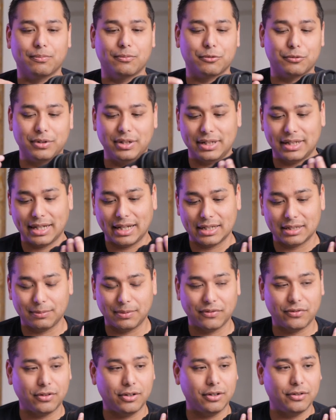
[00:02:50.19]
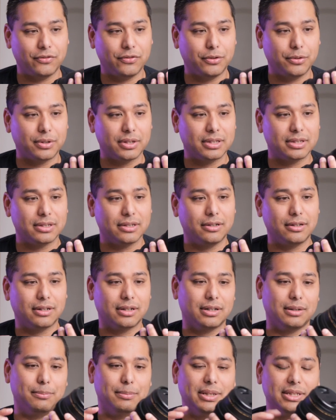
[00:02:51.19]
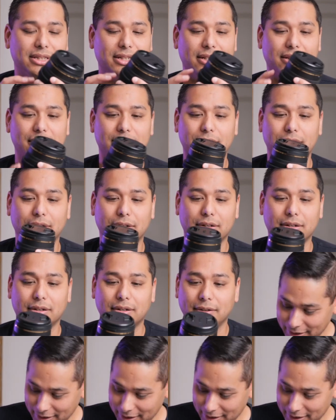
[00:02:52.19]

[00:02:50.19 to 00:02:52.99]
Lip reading: reattaching my follow focus, I'm not going to miss it in the dark.